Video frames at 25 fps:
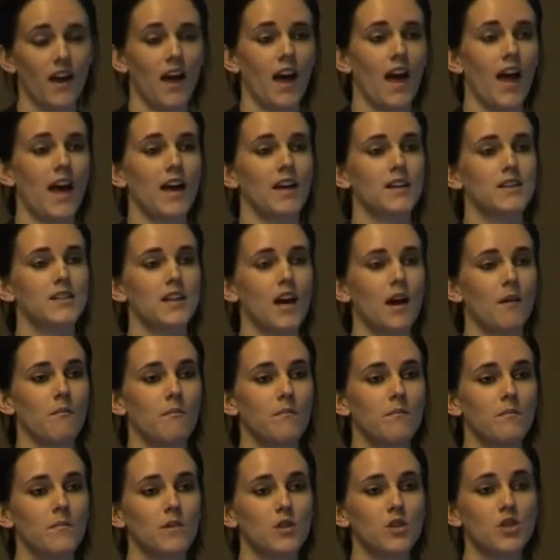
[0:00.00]
And
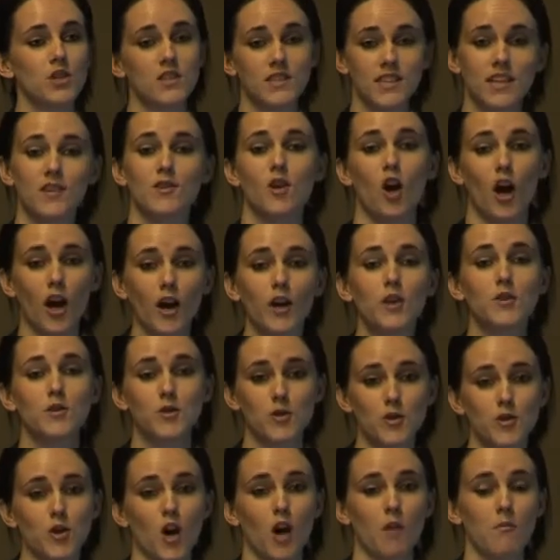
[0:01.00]
she said, yeah, I can do
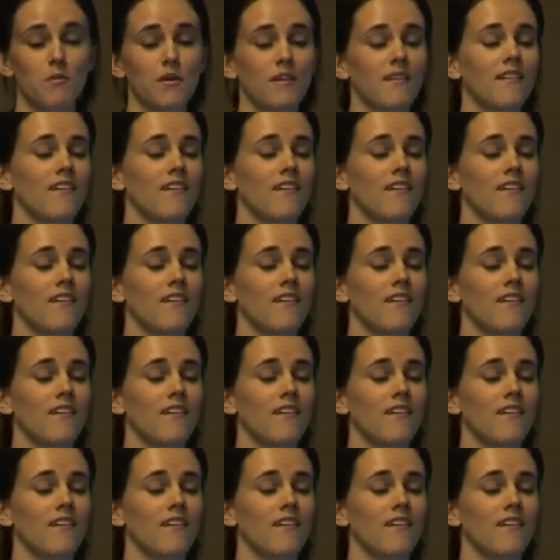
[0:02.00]
the job.